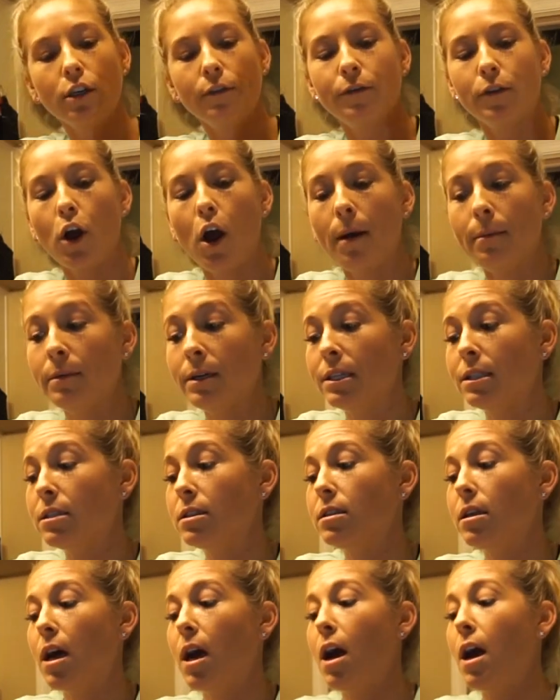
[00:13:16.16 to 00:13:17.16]
good for
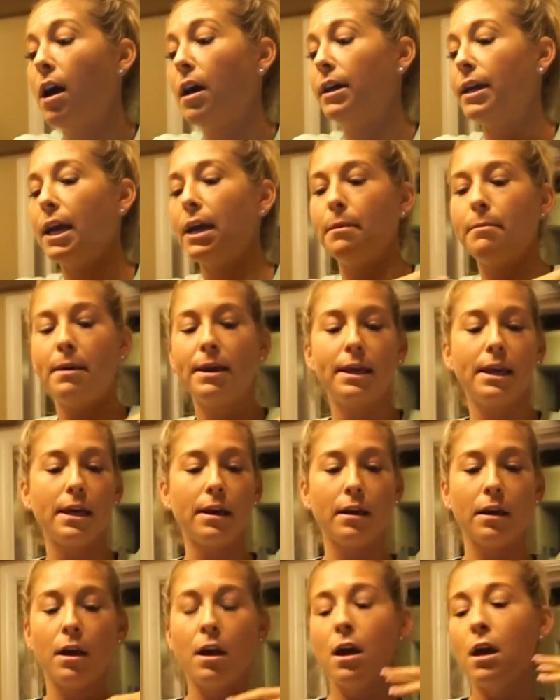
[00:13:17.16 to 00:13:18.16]
omelets. Again,
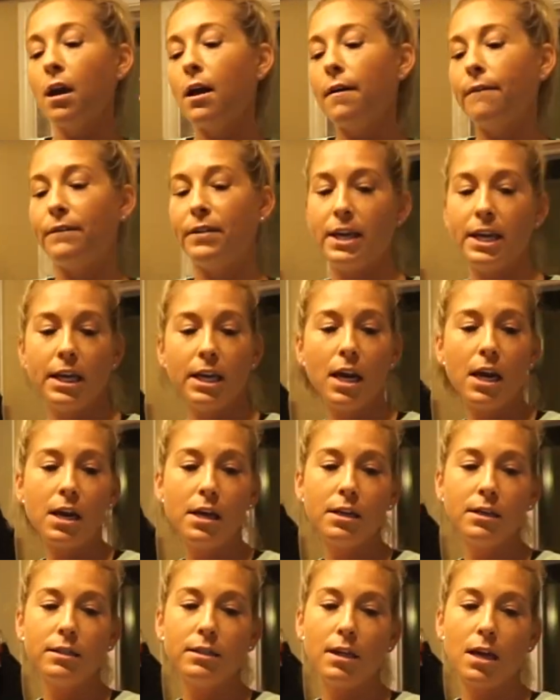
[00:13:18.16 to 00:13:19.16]
making
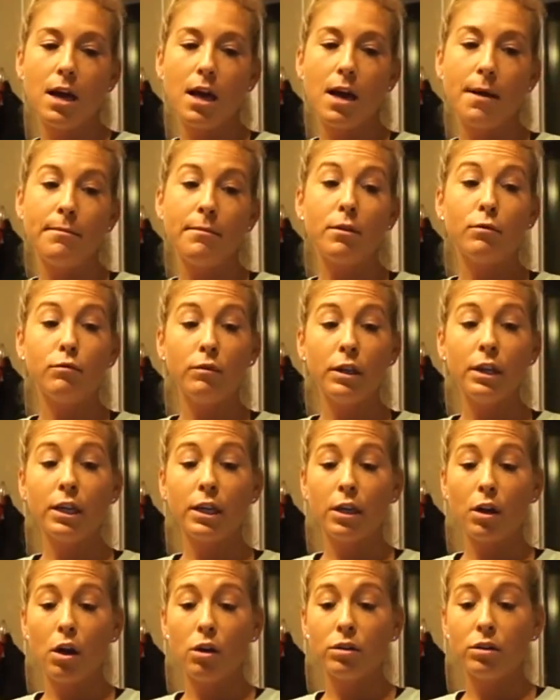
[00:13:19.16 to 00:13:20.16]
fajitas, they're really
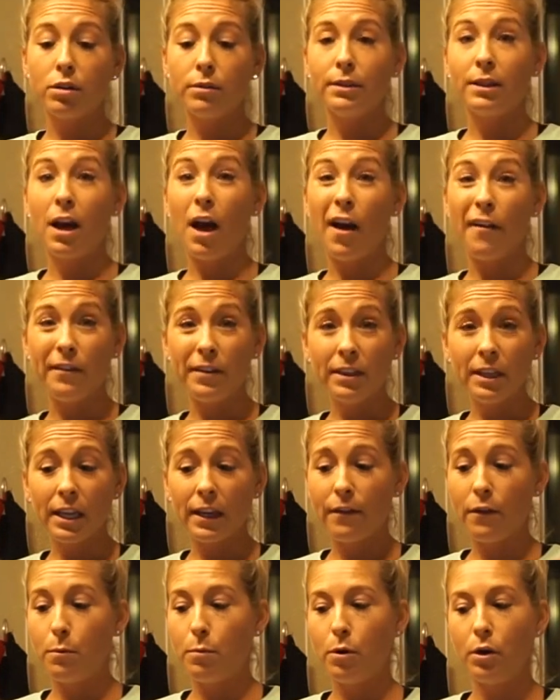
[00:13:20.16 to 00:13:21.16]
good also in the oven.
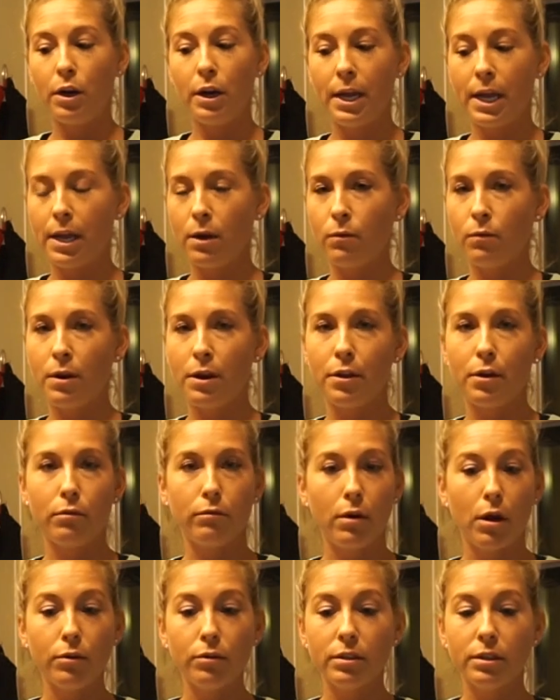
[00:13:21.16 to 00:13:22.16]
Like if you put it in with
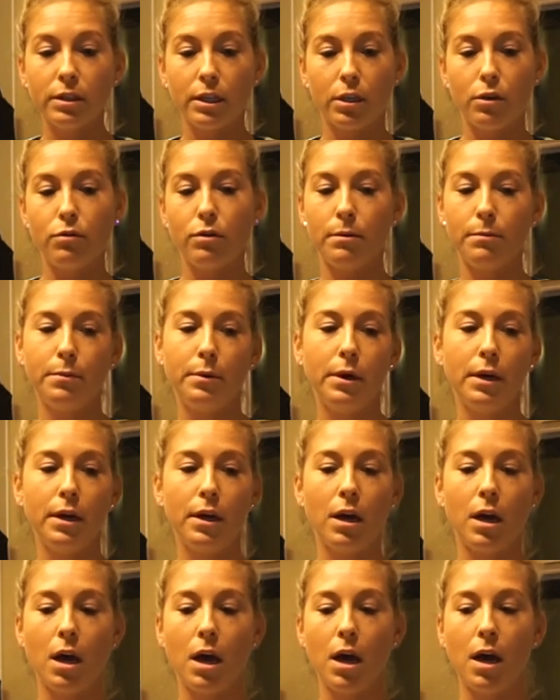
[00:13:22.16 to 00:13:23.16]
a roast, like you can put,
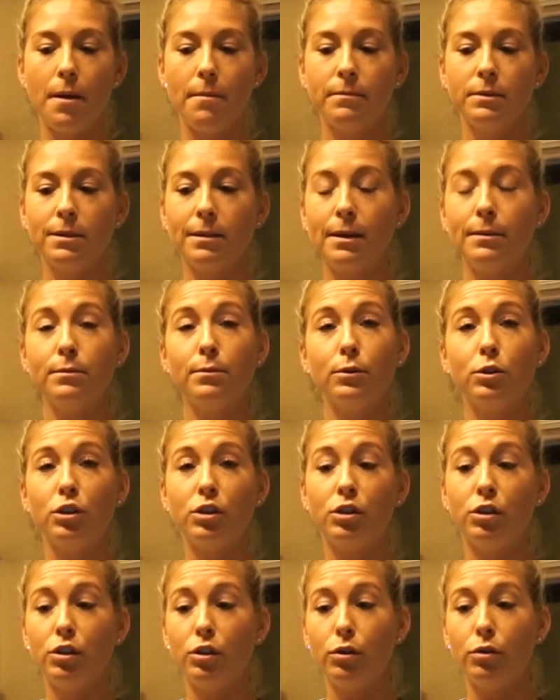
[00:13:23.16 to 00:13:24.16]
sometimes we'll
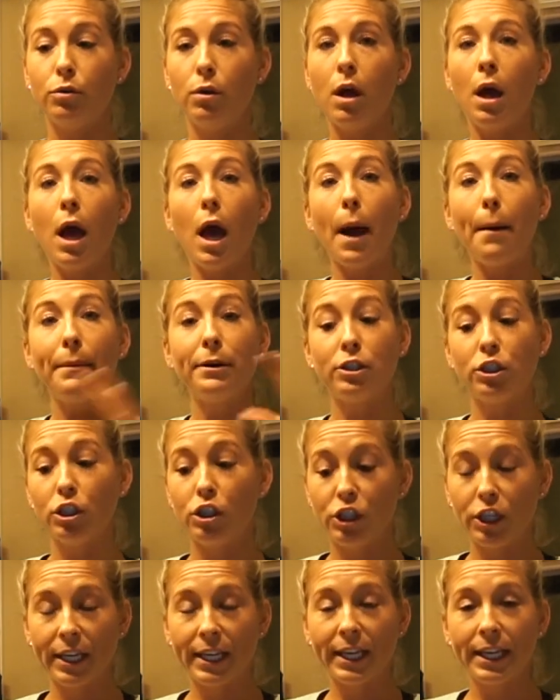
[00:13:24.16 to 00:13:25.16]
just do a bunch
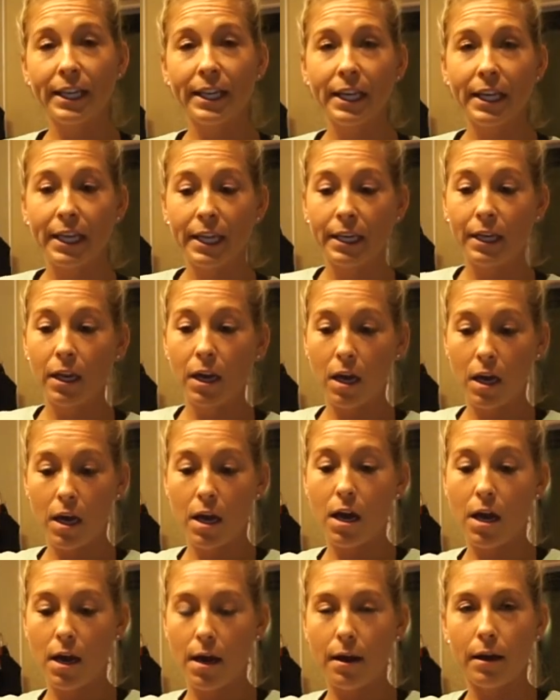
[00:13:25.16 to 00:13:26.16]
of chicken in
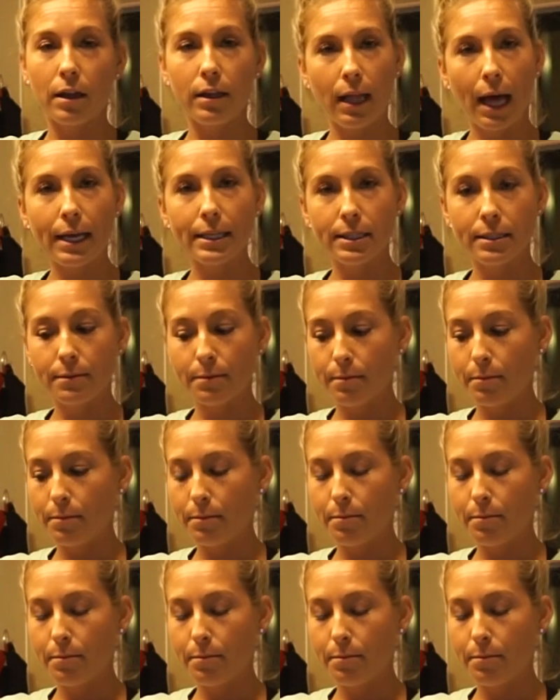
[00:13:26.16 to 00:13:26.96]
a glass